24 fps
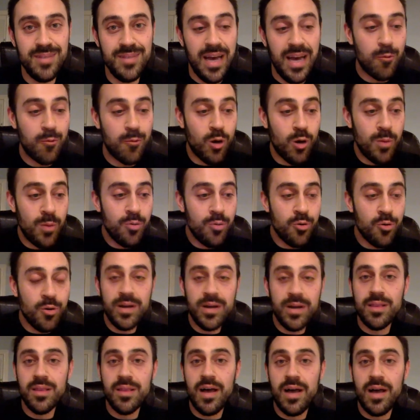At one
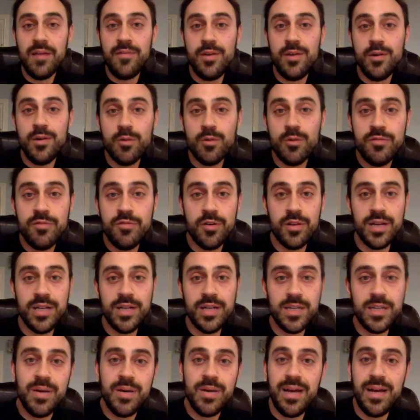point in life, you were fully
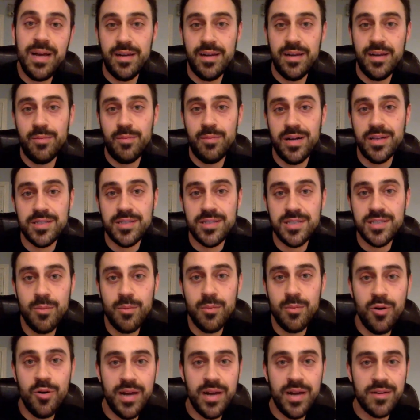dependent upon
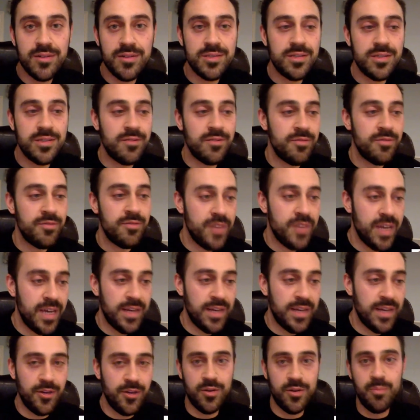someone else to
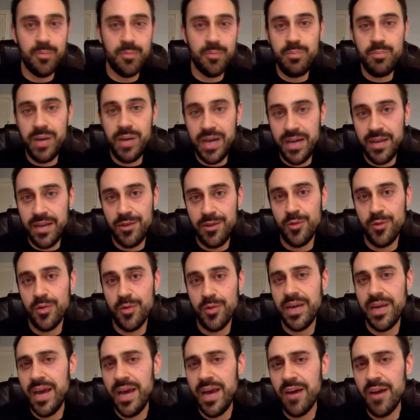feed you, to bathe you, to
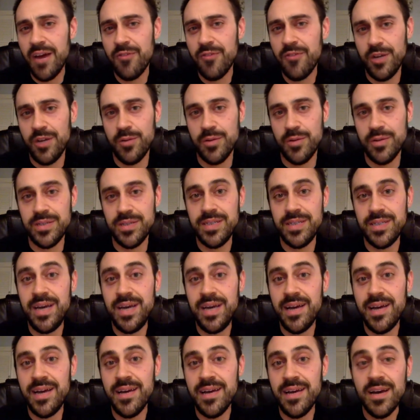care for you. And
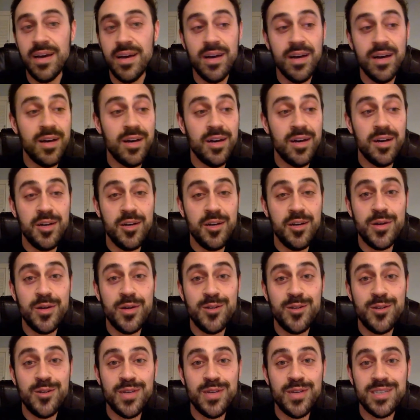today, you can
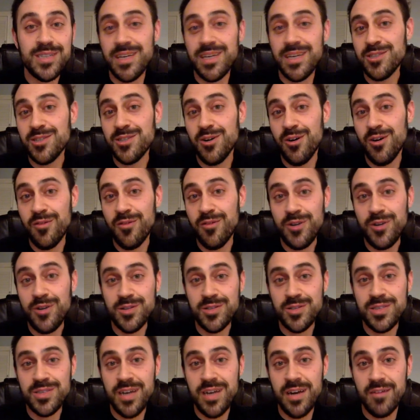do these things all for
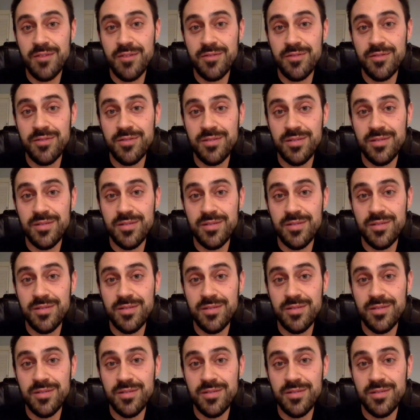yourself.